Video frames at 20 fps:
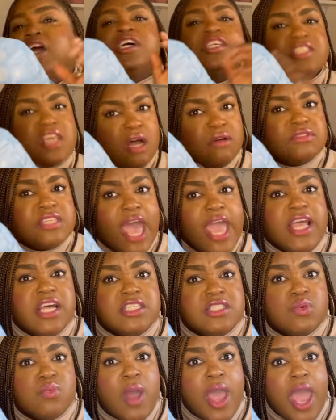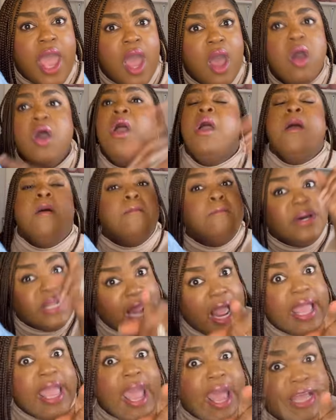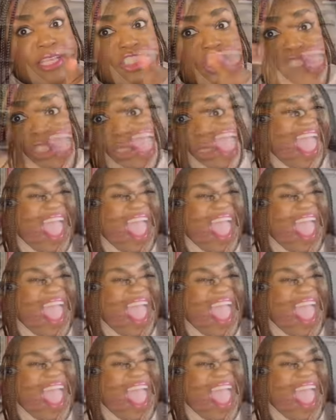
It's going to take us a while, but I got you.